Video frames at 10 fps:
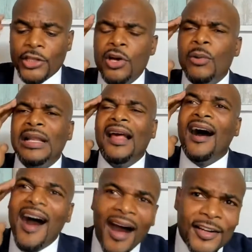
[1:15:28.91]
you will
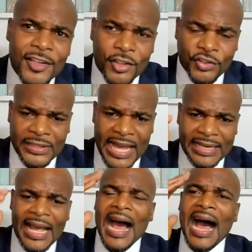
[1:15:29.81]

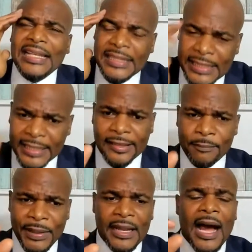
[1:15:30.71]
understand a
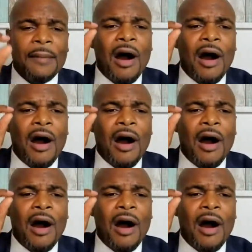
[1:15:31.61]
little bit